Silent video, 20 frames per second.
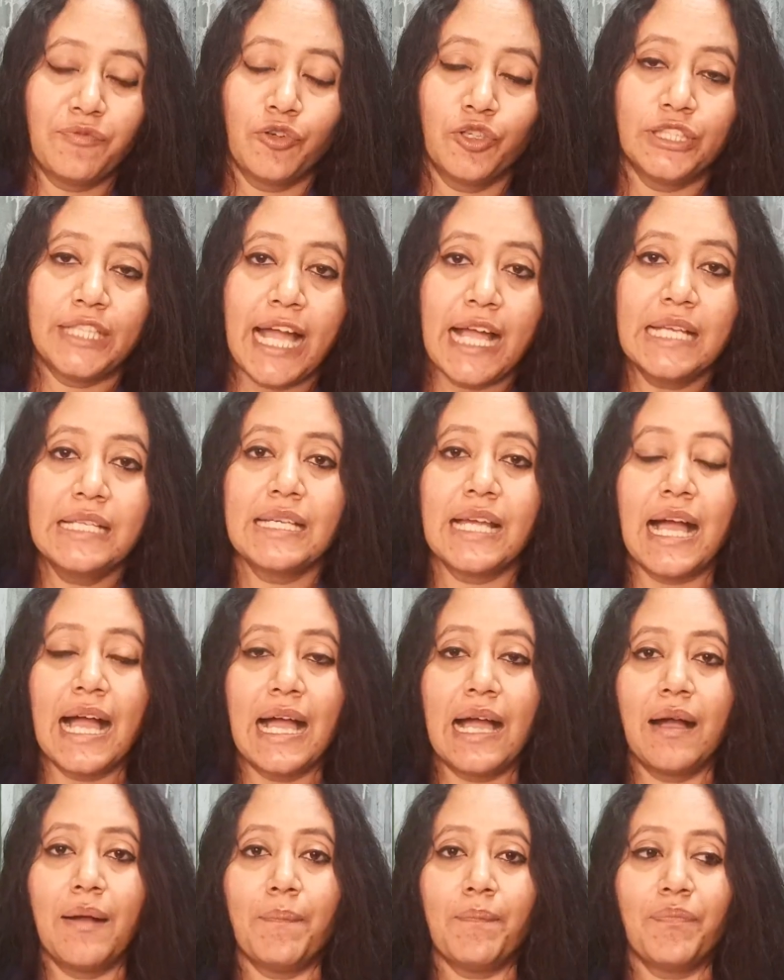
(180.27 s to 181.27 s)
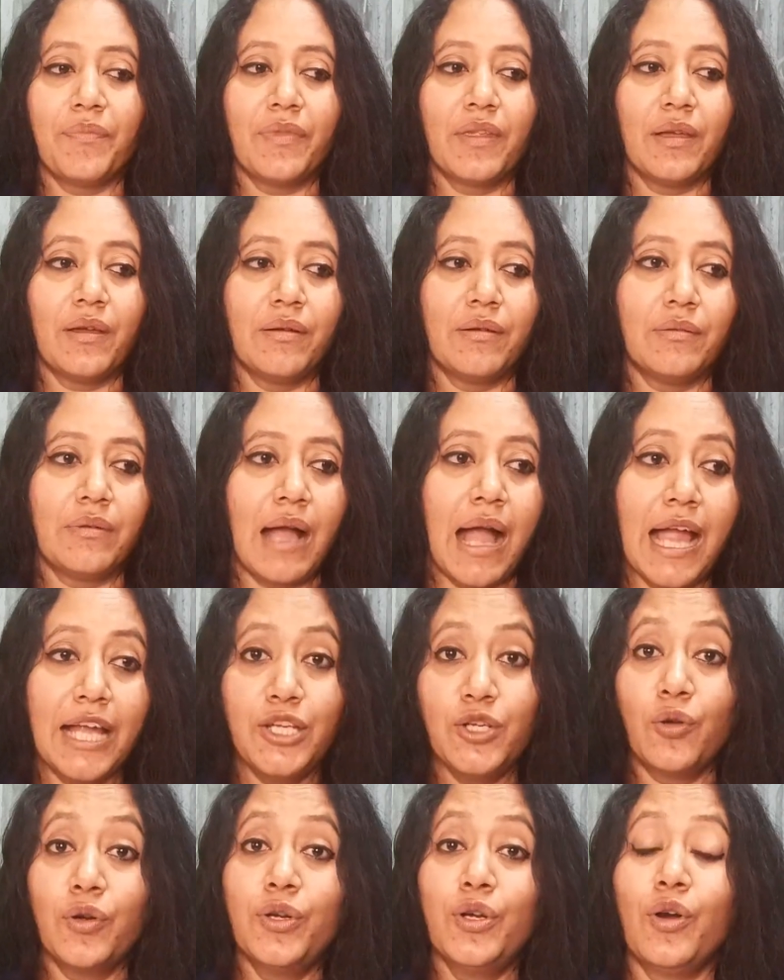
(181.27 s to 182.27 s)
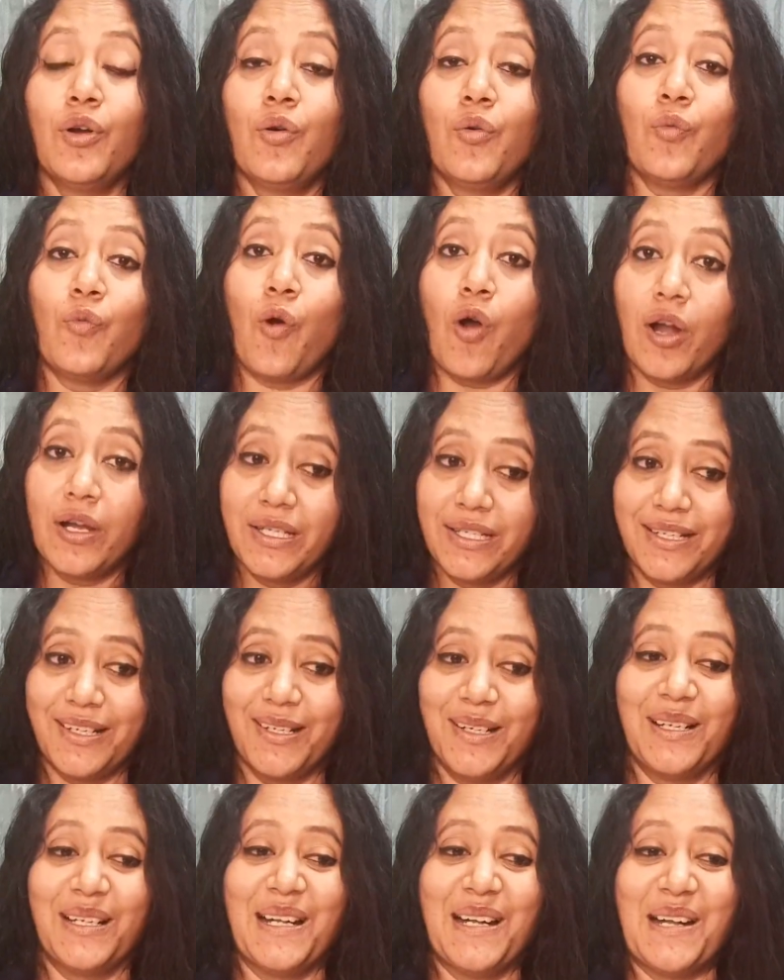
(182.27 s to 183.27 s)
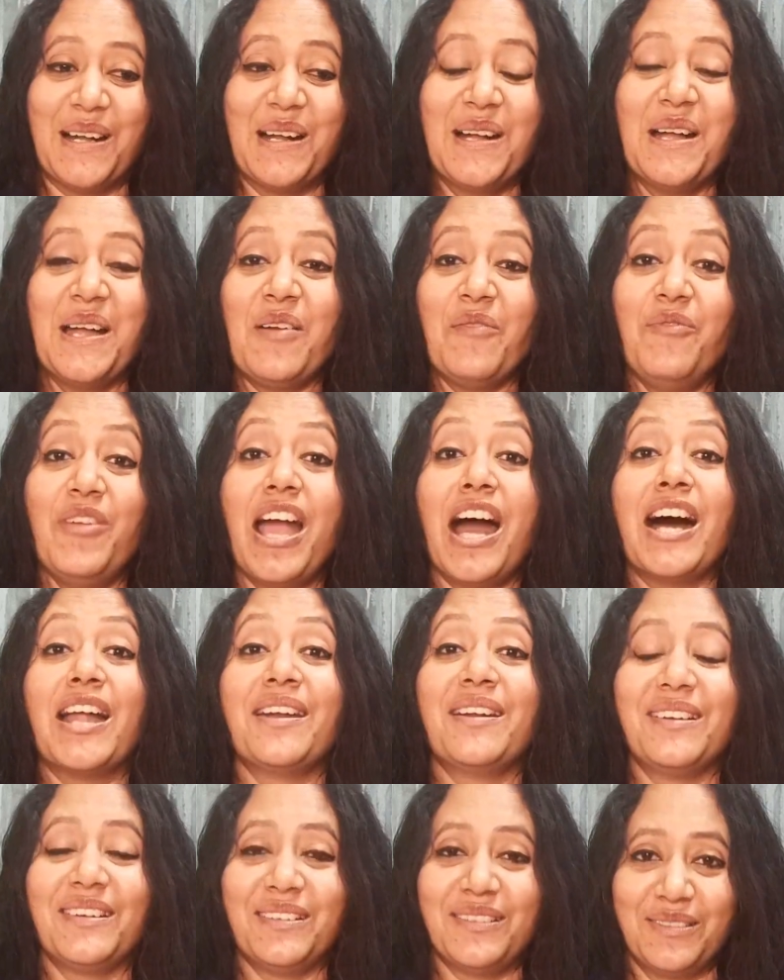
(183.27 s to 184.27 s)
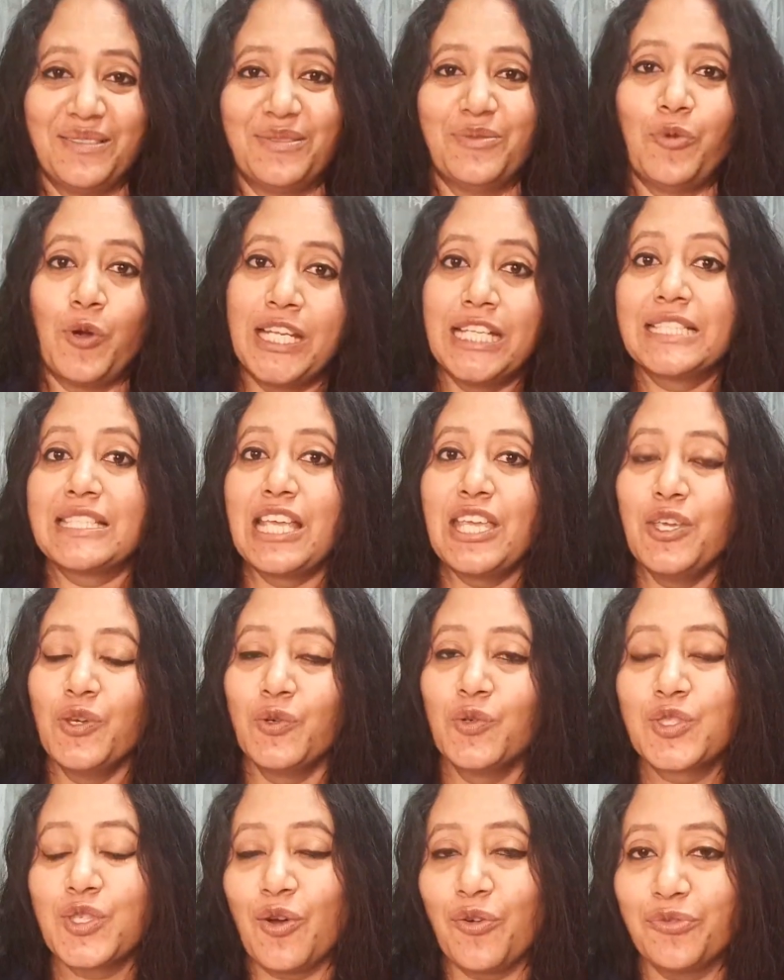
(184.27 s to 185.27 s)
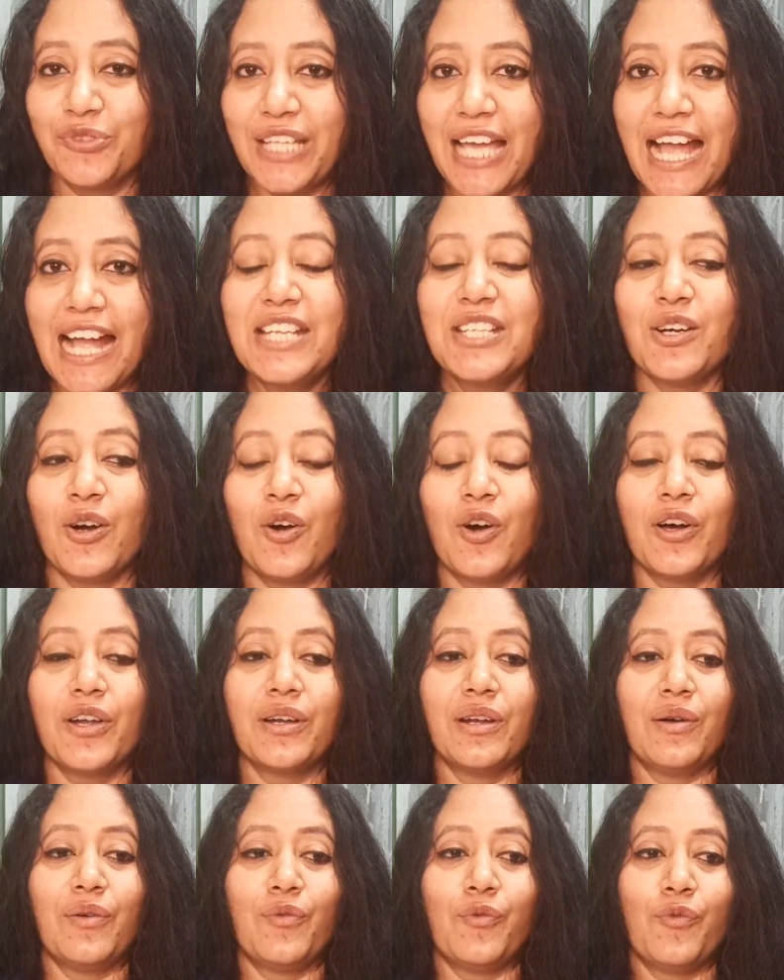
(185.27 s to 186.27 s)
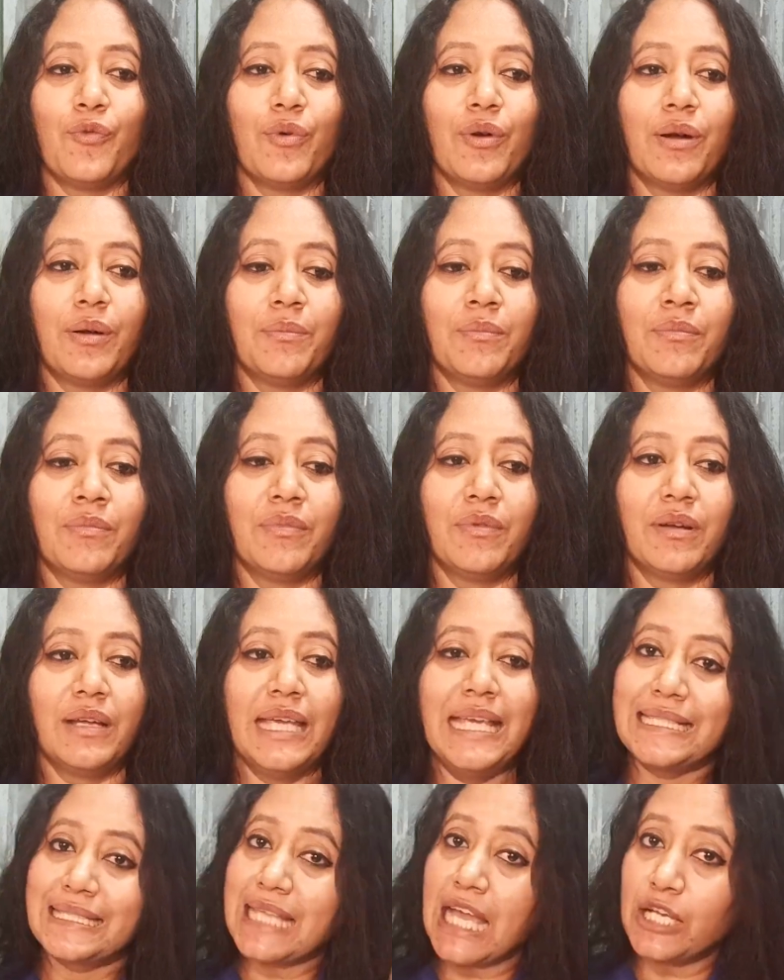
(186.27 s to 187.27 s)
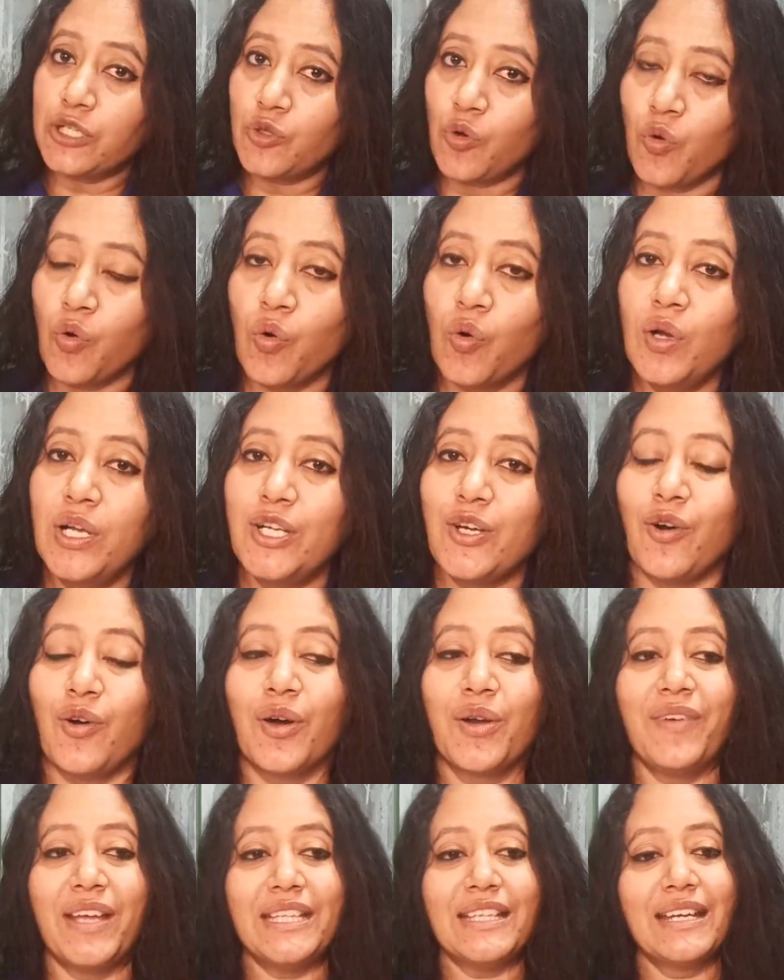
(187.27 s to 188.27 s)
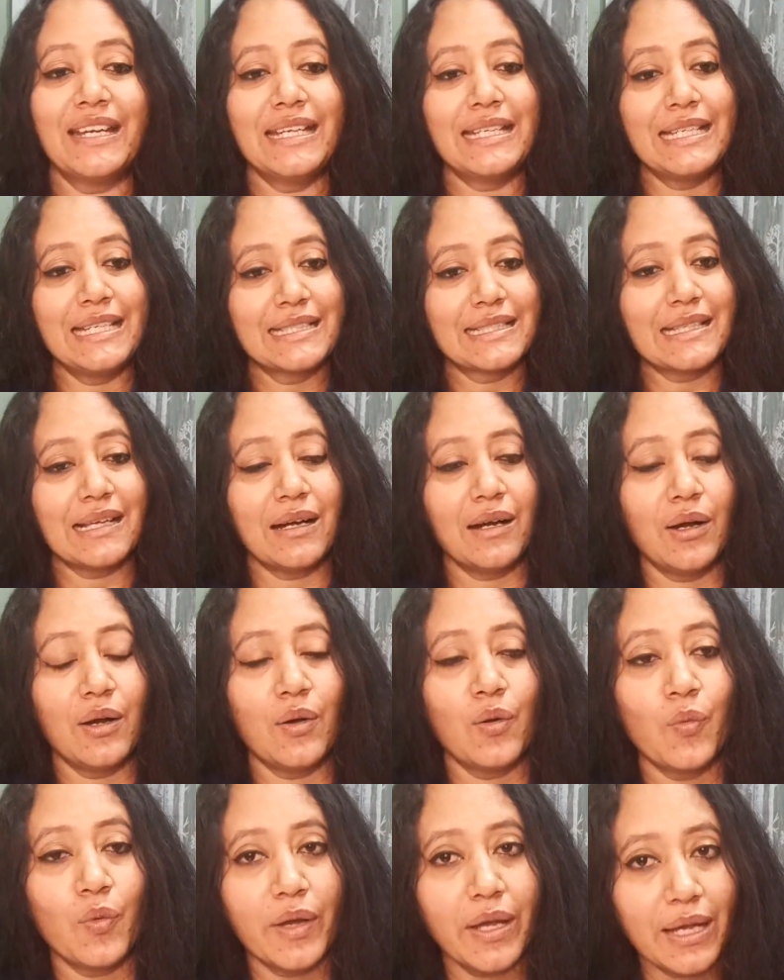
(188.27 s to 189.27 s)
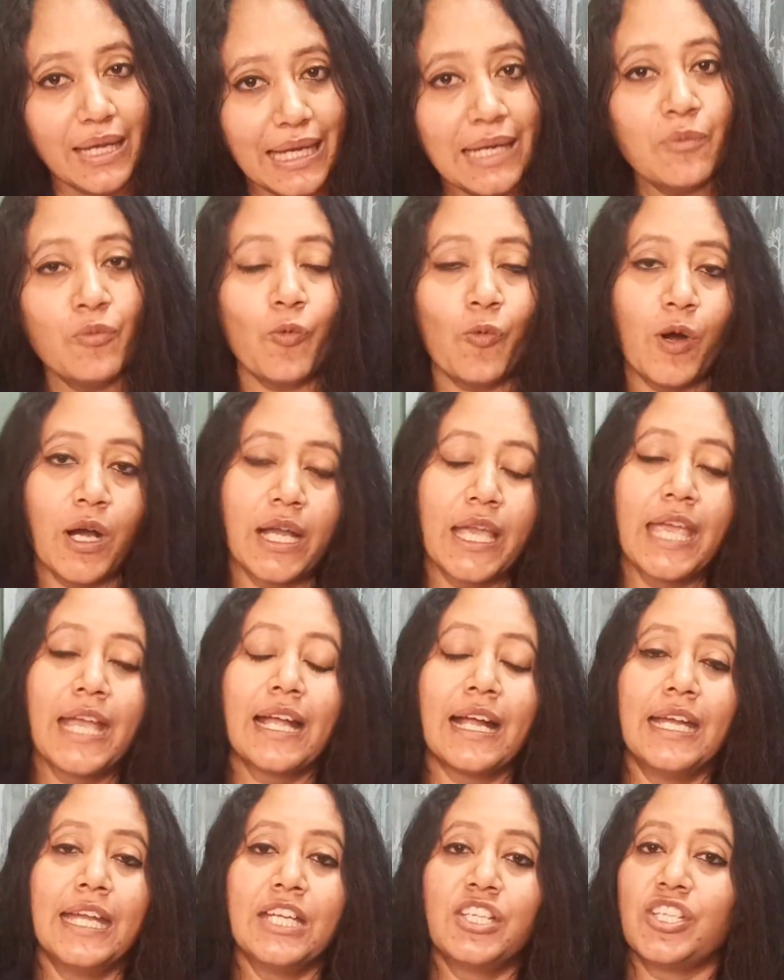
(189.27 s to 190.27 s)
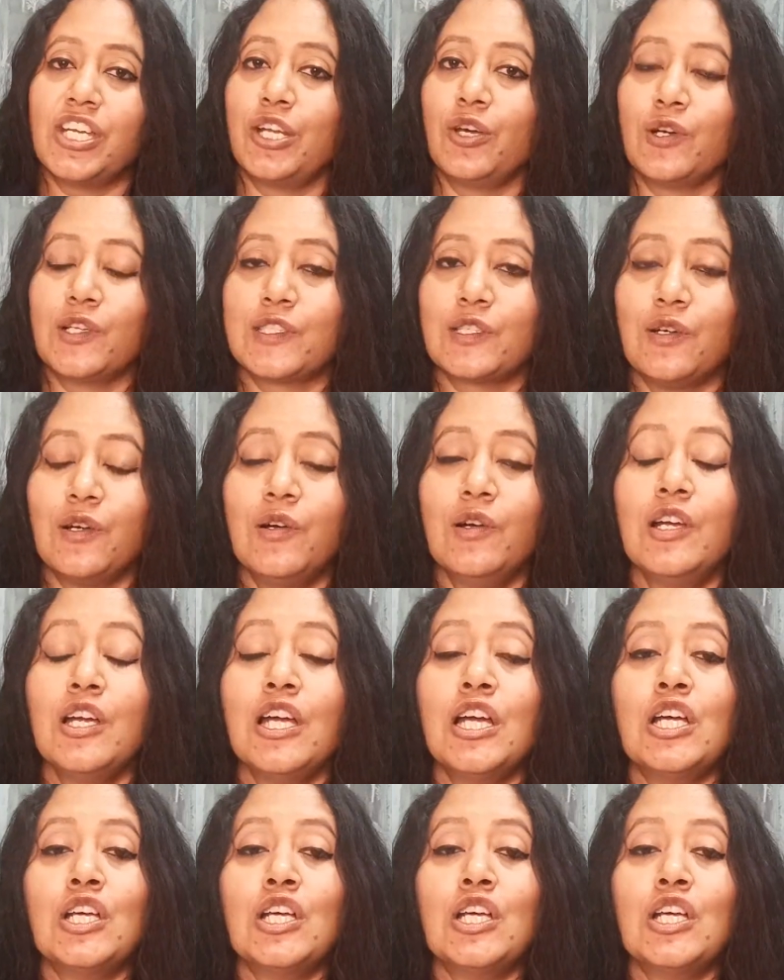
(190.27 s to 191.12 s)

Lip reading: for that, I don't know what what is the use of that, or is that old, or whether it is in working condition also.